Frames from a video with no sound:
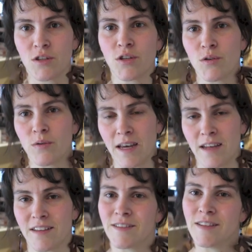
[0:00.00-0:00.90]
to you
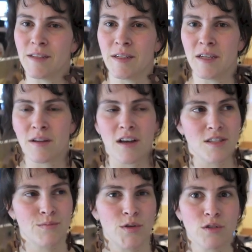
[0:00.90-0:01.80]
and
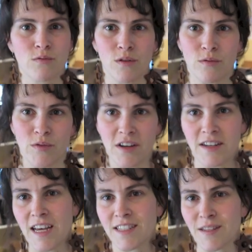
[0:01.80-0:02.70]
customers will
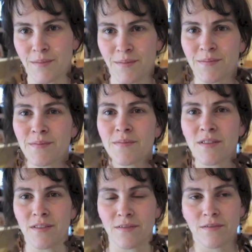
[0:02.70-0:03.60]
recognize them
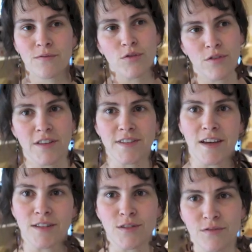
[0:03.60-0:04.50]
for the
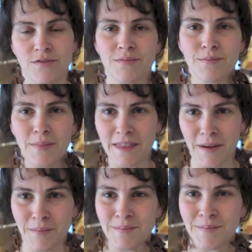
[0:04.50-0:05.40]
size you've made
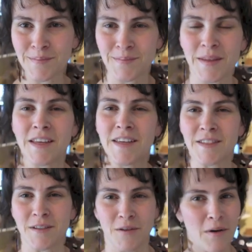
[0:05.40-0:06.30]
them.
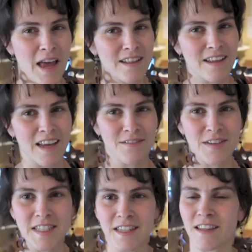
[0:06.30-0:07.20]
So go ahead and
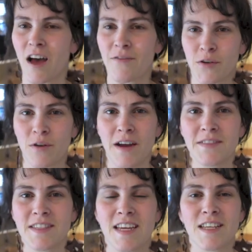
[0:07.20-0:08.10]
visit For
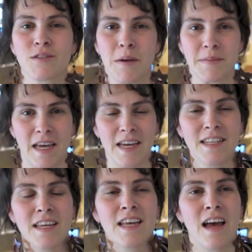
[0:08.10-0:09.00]
Craft's Sake's
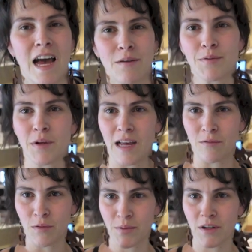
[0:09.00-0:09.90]
website. I
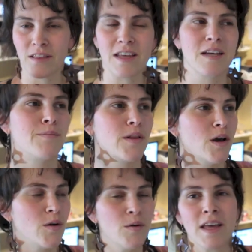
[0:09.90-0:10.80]
will put a link
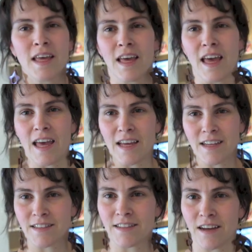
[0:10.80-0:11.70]
below,
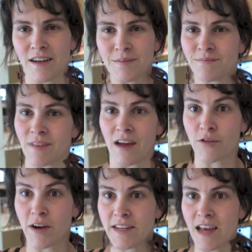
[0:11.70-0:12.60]
and have a
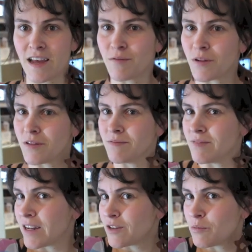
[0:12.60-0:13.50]
great day. Well,
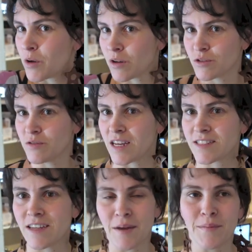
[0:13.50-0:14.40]
I don't know what I'll do
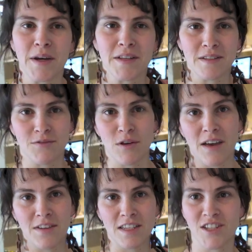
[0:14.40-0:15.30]
next time, but if you
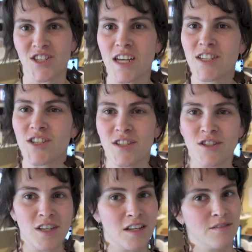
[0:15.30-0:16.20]
have any
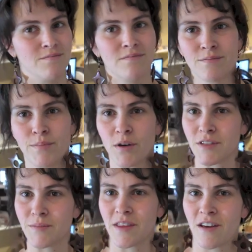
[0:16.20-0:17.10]
suggestions, you can
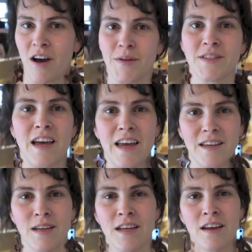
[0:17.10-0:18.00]
post them in the comments.
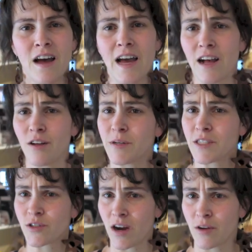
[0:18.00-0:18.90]
I
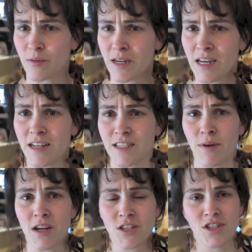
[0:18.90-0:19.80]
always try to read as
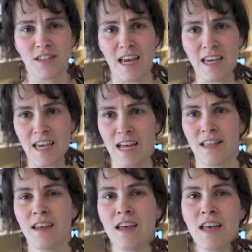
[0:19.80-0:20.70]
much as I
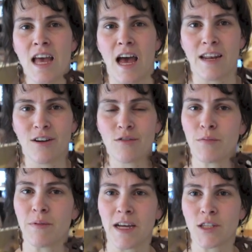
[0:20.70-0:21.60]
can. I don't
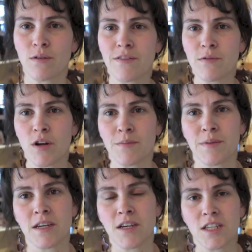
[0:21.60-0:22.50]
reply to everyone
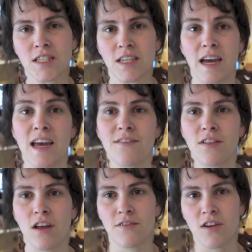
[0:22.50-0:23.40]
because I have
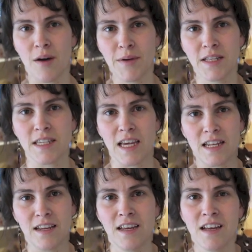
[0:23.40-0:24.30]
a lot of comments
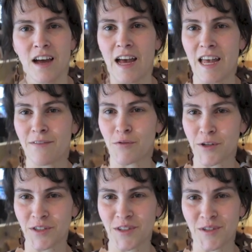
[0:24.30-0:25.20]
and I have
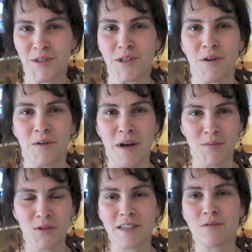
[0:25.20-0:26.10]
work to do, so I
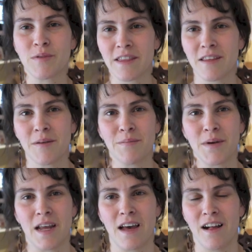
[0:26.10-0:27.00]
mostly read them,
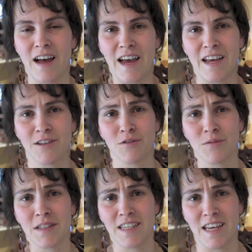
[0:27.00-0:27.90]
but I don't
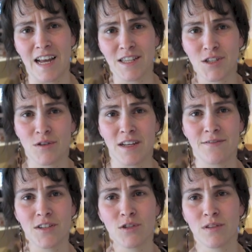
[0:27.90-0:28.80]
really answer
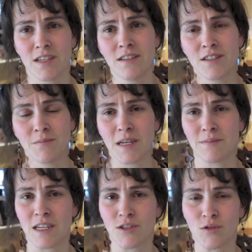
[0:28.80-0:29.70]
individually.
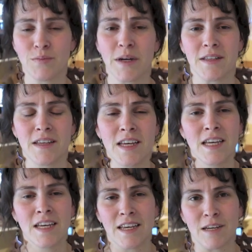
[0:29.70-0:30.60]
Sometimes I do, but
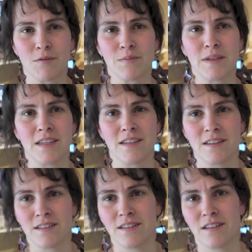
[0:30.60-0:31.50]
it would
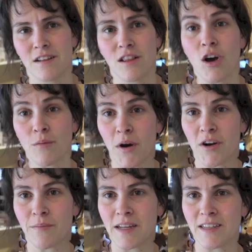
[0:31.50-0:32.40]
be a long
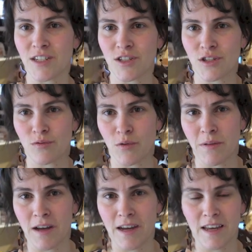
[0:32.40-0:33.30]
part of my day just to
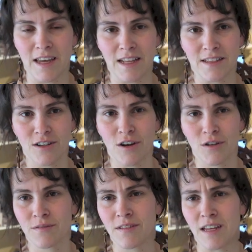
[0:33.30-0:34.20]
reply and
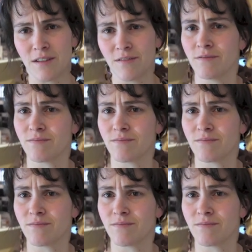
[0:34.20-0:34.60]
talk and